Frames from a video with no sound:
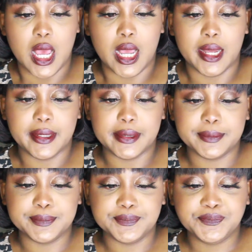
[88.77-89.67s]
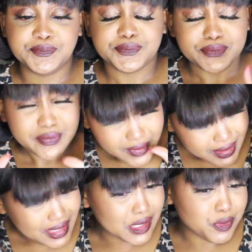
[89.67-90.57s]

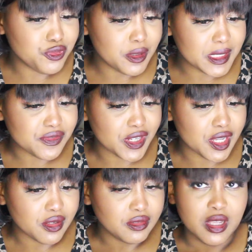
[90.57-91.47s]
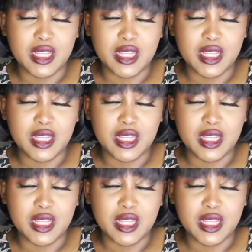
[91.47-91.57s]
It's a performance video.